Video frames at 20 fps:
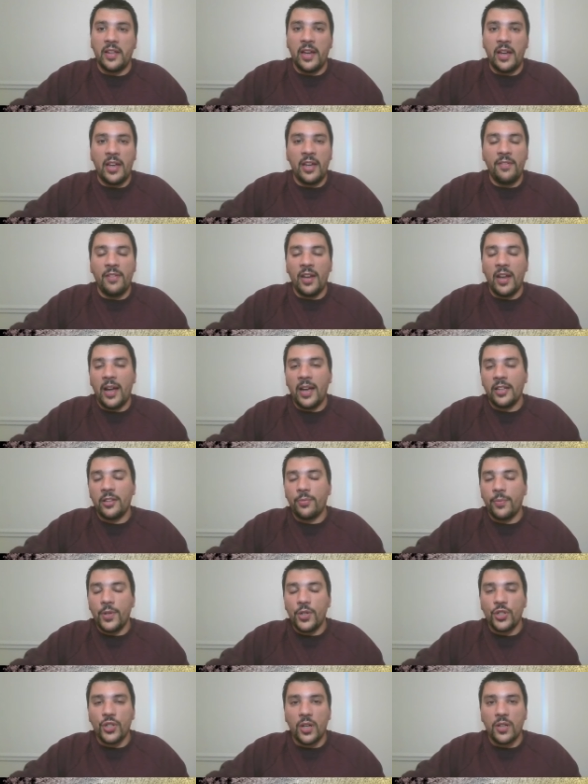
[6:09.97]
They even had
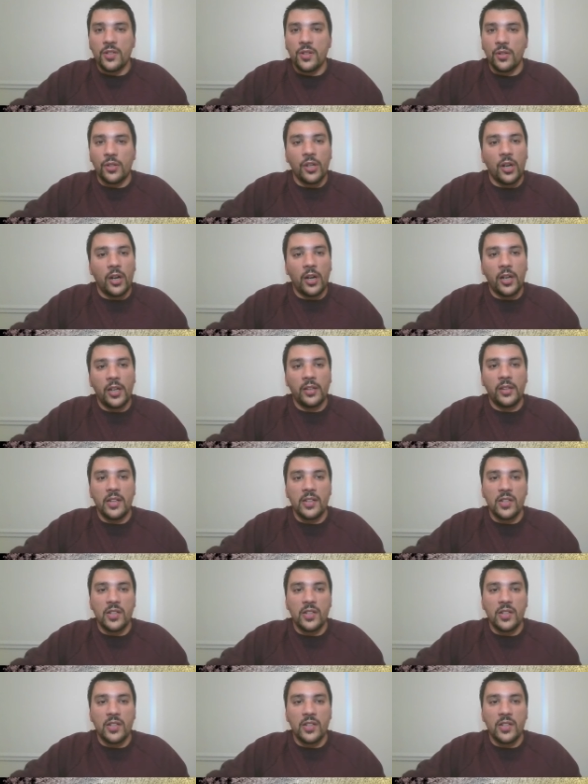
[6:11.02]
three shots on target.